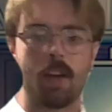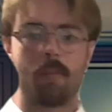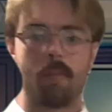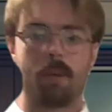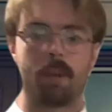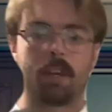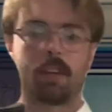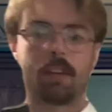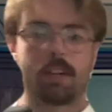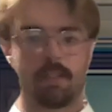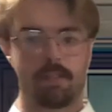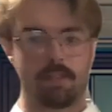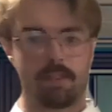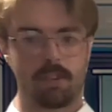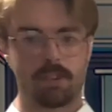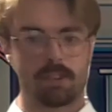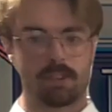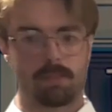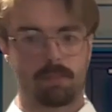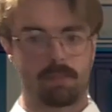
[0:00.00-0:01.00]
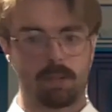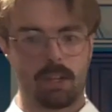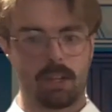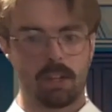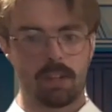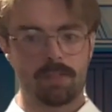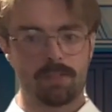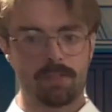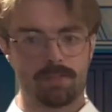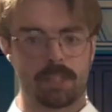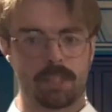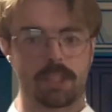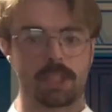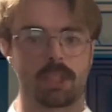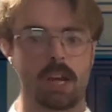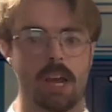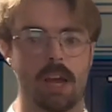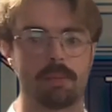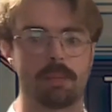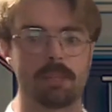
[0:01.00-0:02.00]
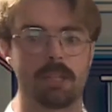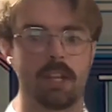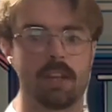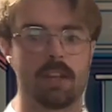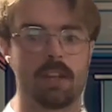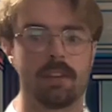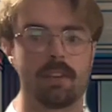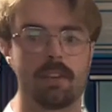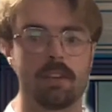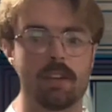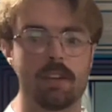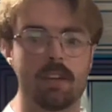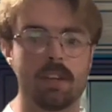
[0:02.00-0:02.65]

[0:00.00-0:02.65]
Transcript: making it difficult to breathe and traps in